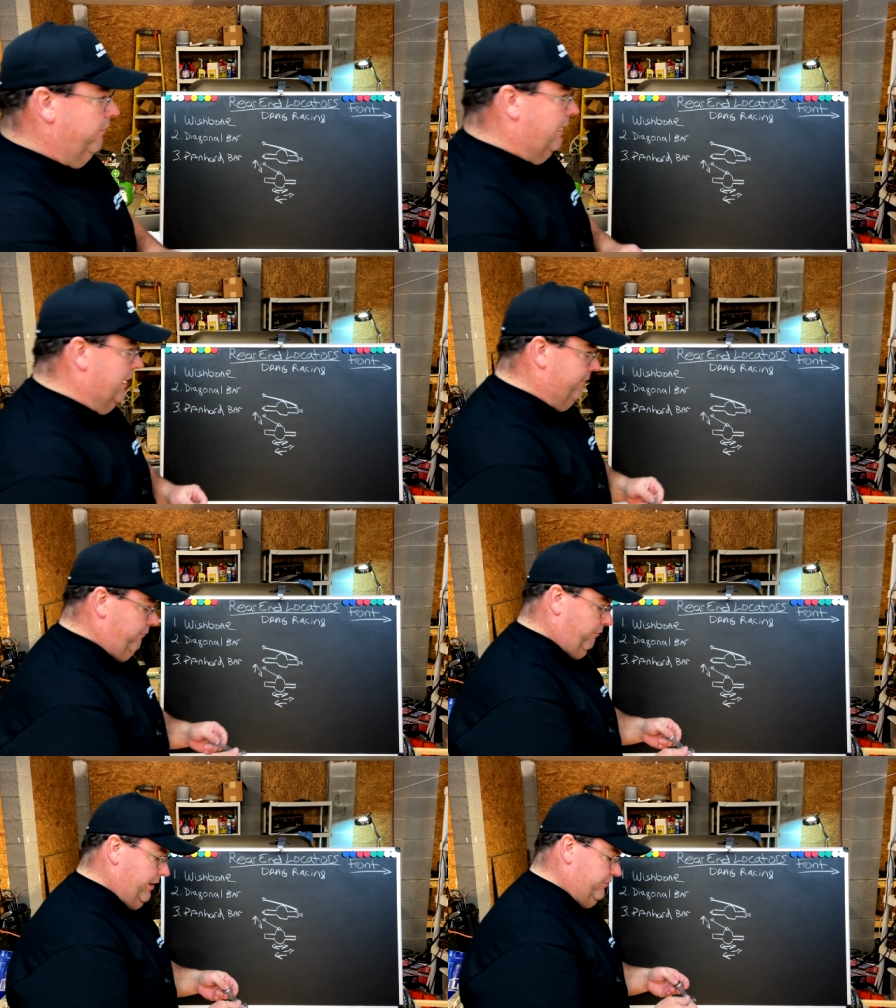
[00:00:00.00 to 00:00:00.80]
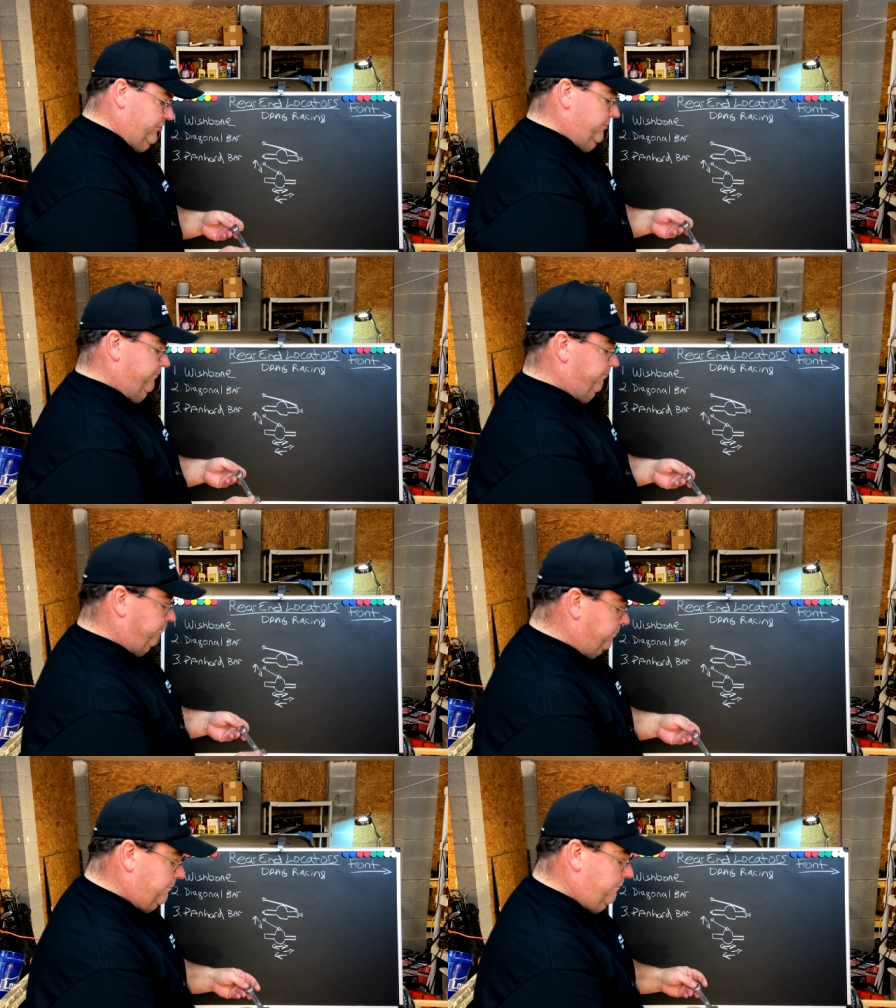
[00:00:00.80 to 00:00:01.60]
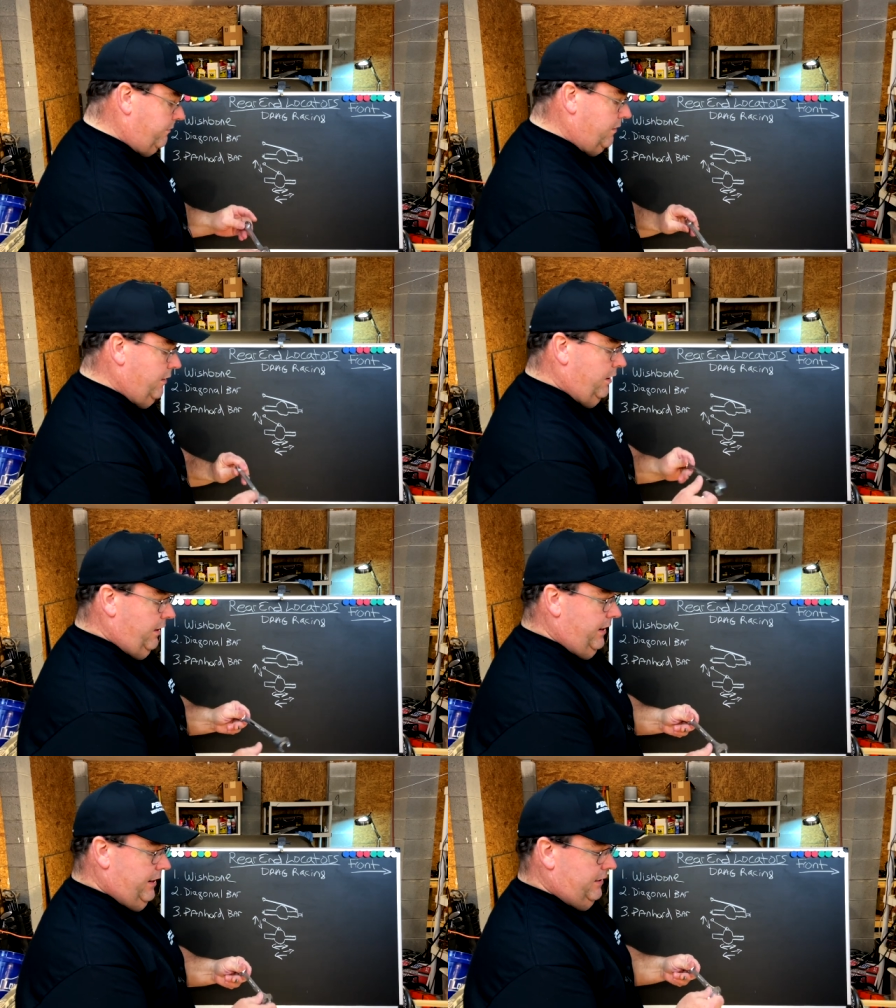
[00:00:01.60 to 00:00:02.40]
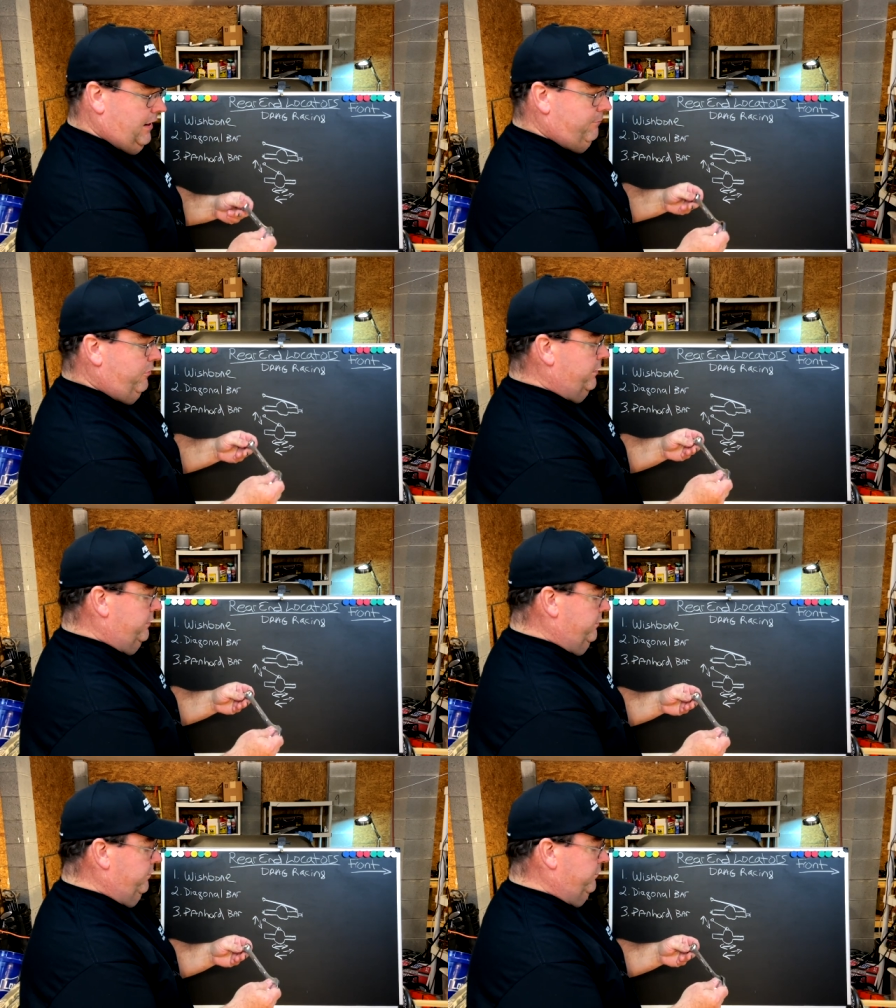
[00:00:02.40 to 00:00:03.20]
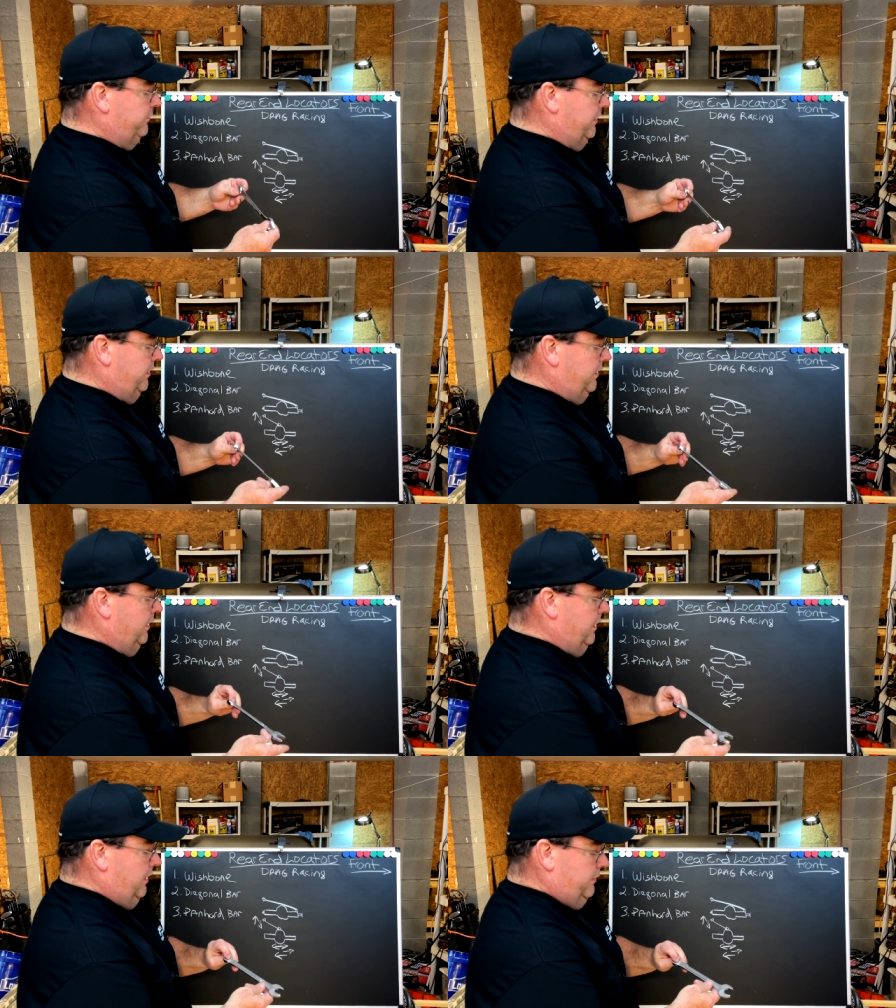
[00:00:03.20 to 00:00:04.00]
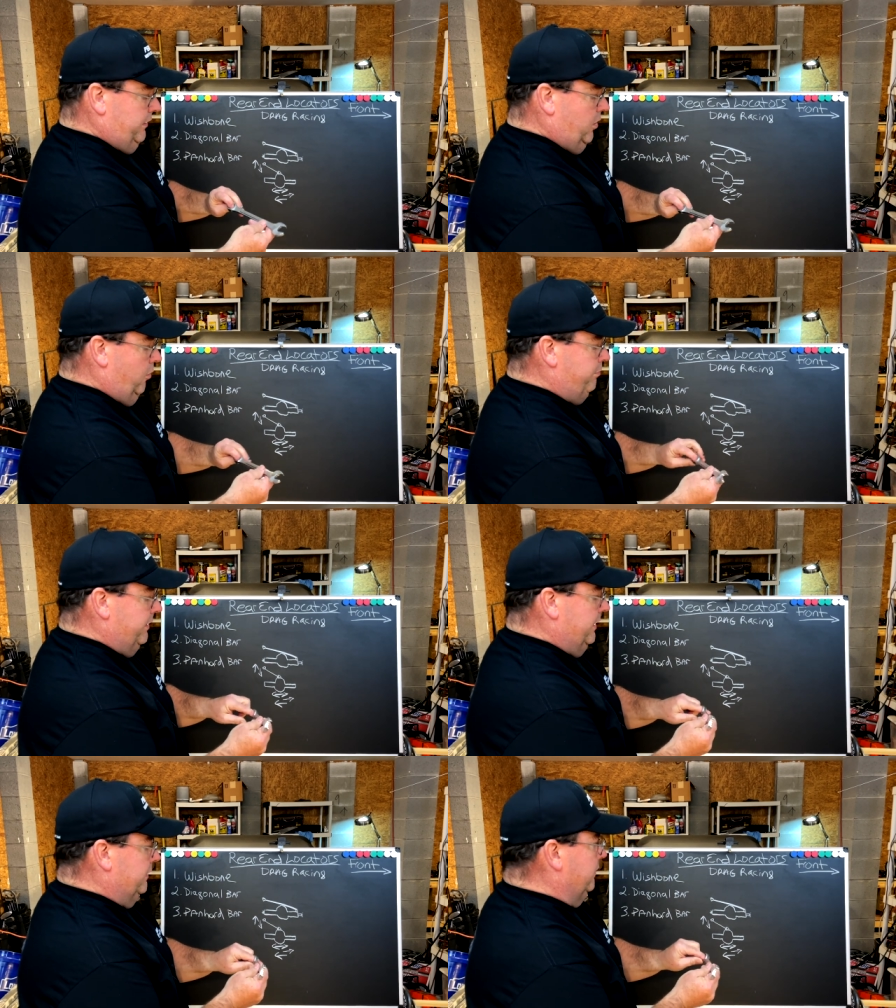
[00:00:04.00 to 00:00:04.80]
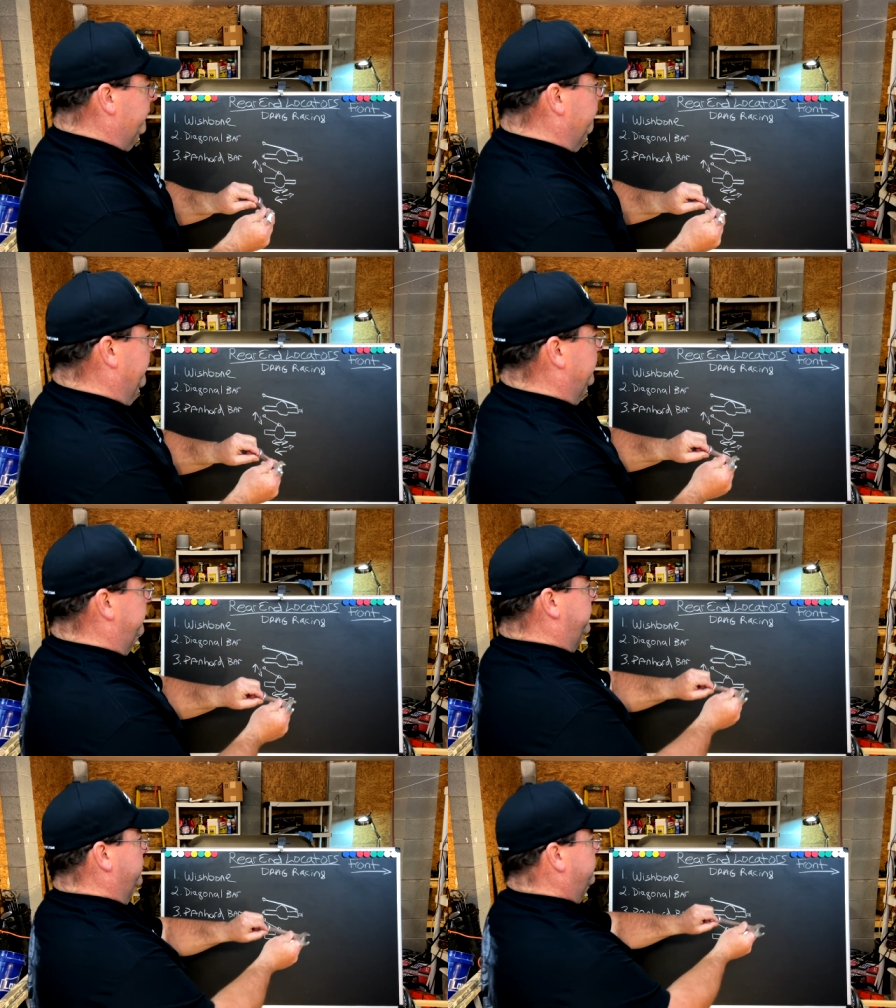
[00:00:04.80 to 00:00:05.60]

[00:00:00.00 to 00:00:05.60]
I have a wrench and I'm going to use the the open end of the wrench to